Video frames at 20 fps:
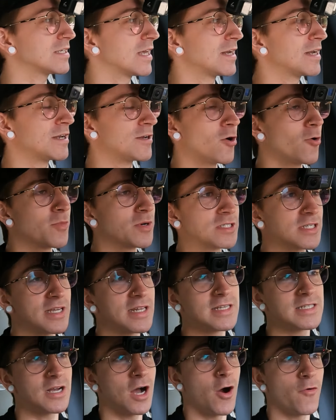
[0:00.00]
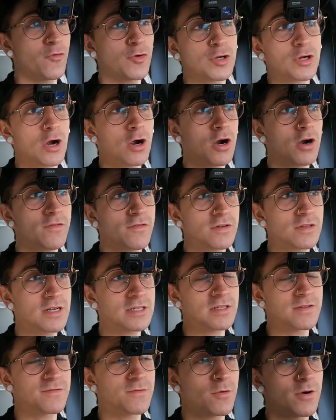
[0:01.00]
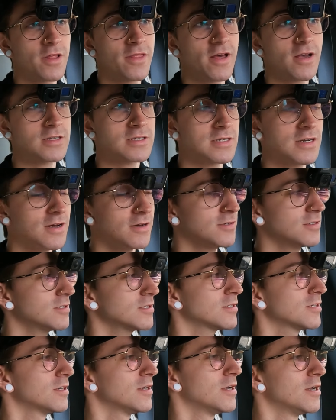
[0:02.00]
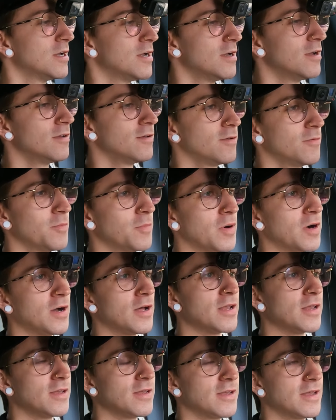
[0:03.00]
I didn't know Mercedes offered a car for less than $40,000. But